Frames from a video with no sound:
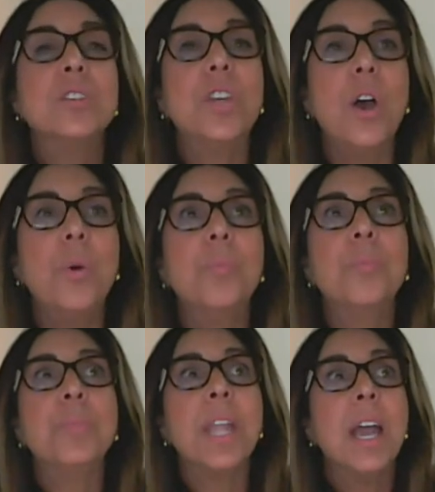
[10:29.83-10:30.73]

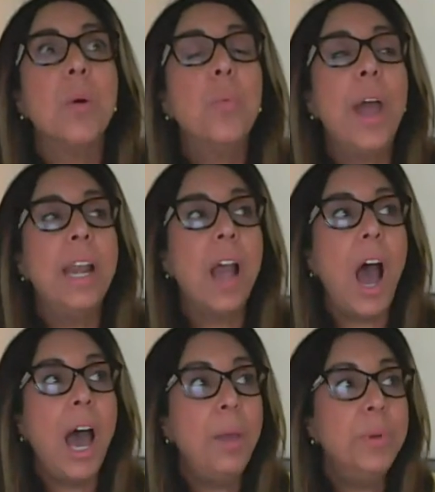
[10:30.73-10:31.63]
So
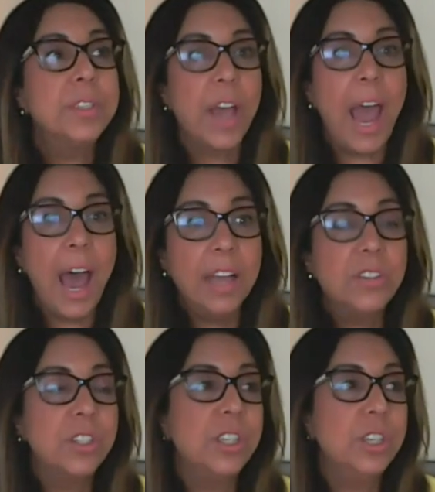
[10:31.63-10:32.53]
when I was
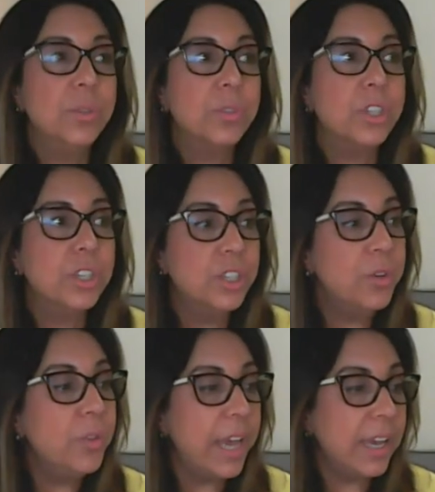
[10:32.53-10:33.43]
asked to to
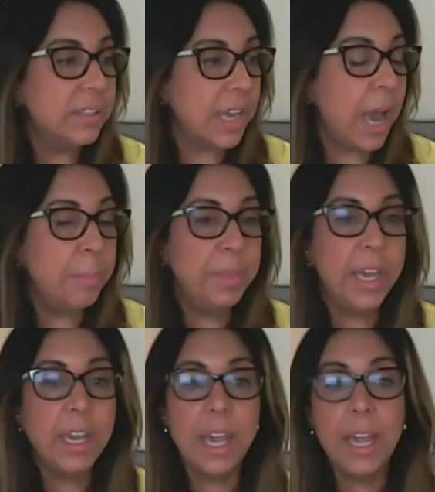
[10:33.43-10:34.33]
do this, I'm
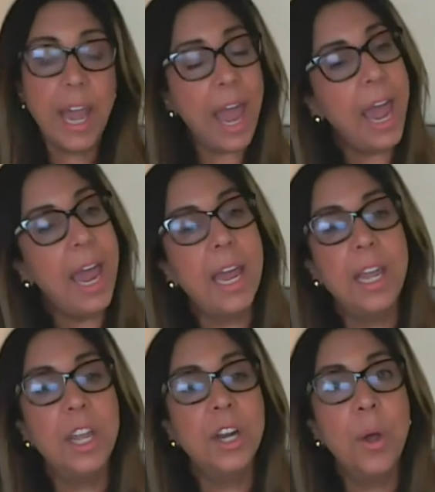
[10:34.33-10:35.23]
thinking, hey,
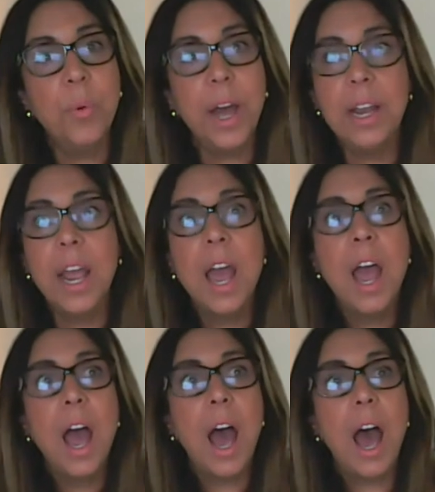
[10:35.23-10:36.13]
you know what?
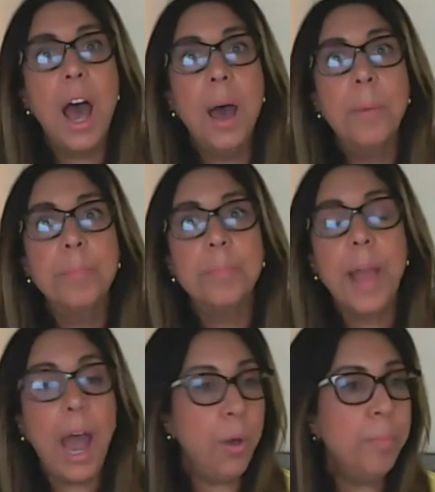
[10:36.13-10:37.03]
Um,
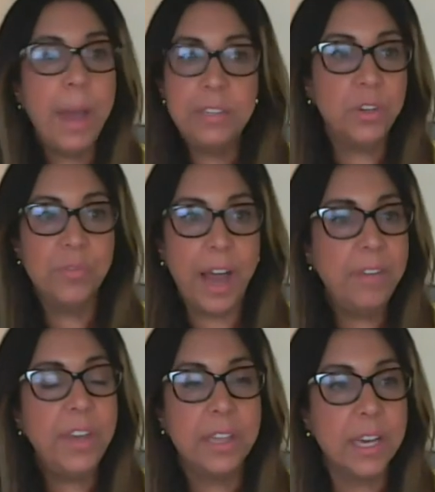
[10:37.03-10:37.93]
how am I
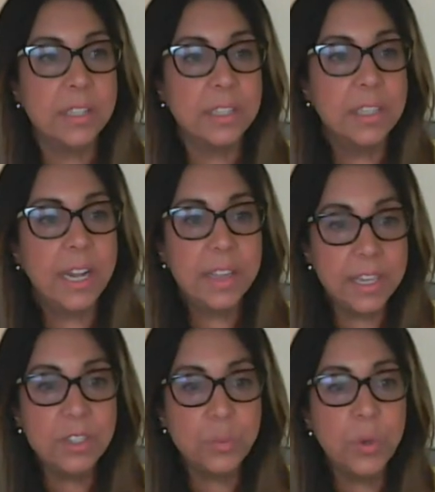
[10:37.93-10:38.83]
surviving this? Like
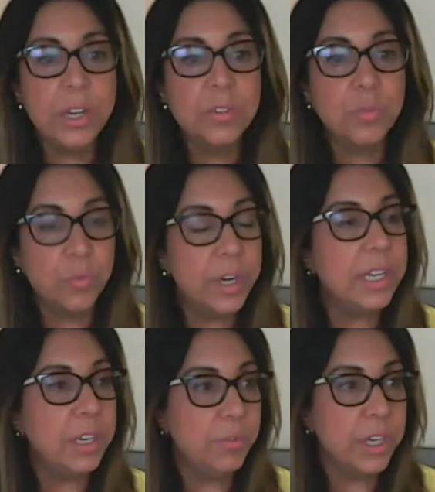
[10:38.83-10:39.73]
this was
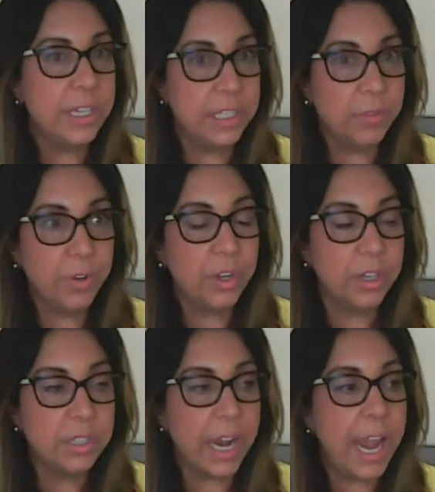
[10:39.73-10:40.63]
really, really difficult.